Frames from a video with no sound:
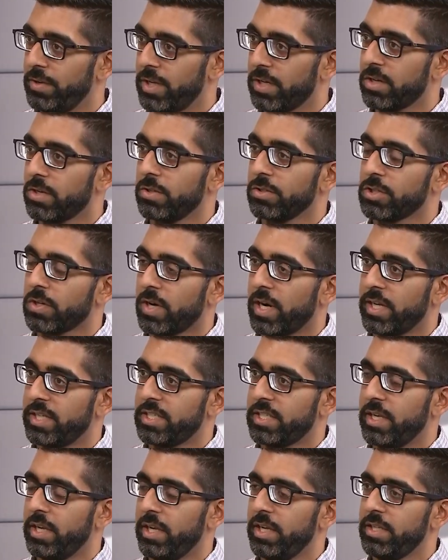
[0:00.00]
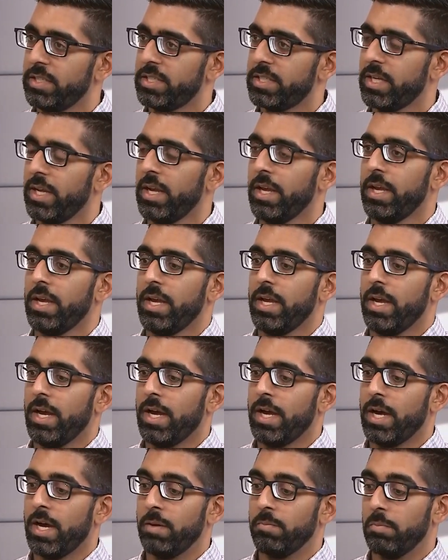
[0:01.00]
vehicles or I C Es.
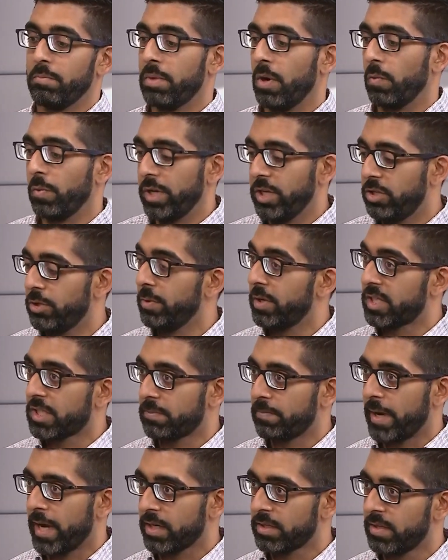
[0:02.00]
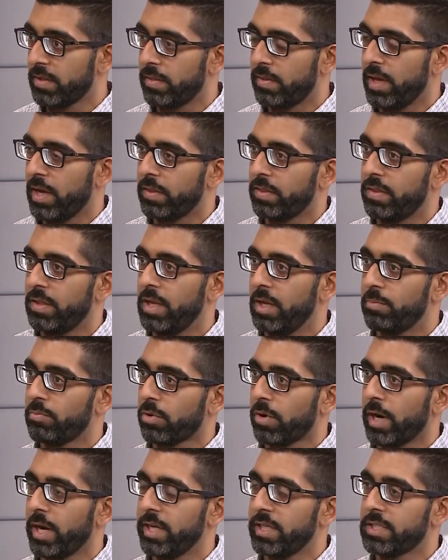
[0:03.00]
Um, but we do expect that the
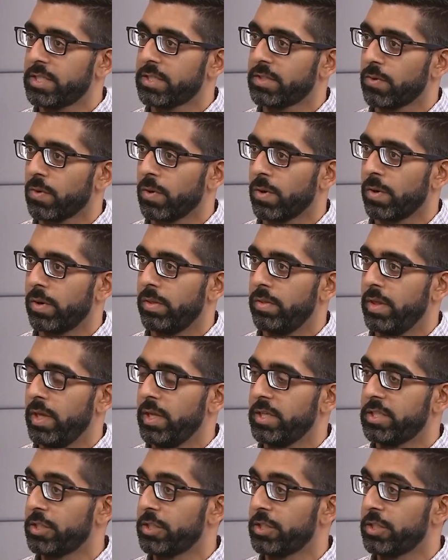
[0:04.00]
price or the